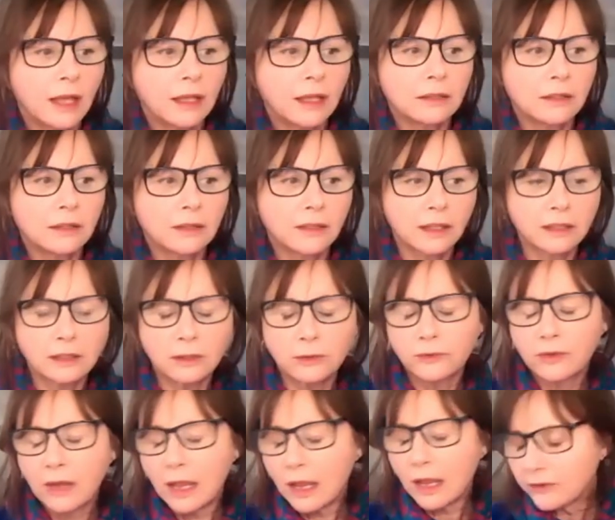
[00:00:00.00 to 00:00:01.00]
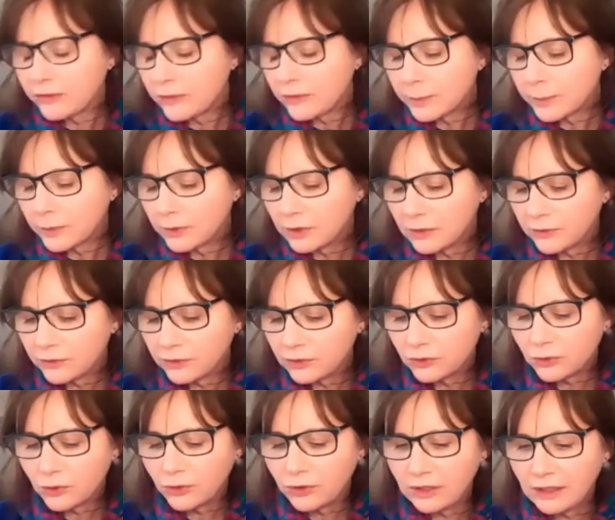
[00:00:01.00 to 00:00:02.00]
And thank you for everybody for
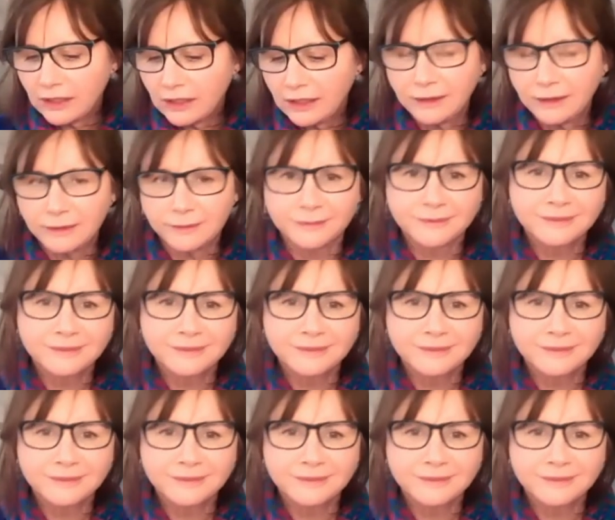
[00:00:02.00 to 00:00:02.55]
joining.